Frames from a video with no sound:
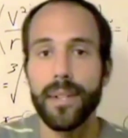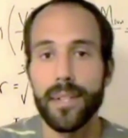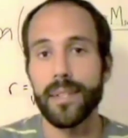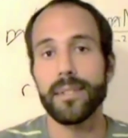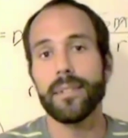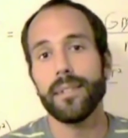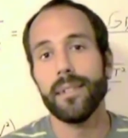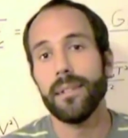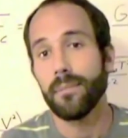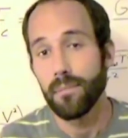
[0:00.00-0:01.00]
radius,
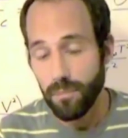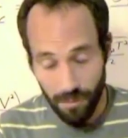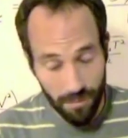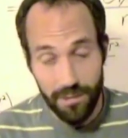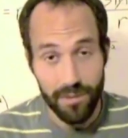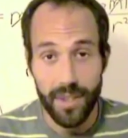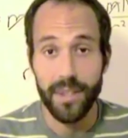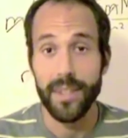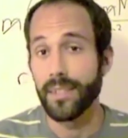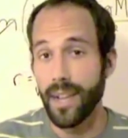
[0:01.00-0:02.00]
roughly
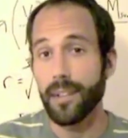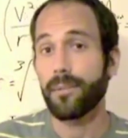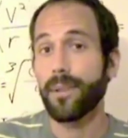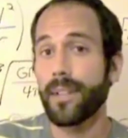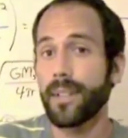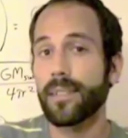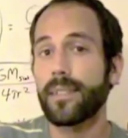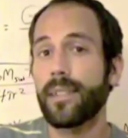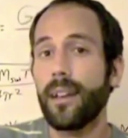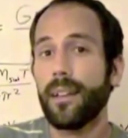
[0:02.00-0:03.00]
the exact
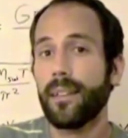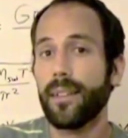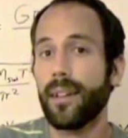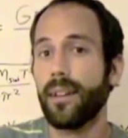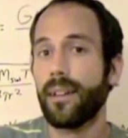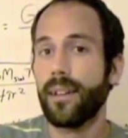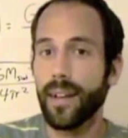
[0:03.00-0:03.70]
radius that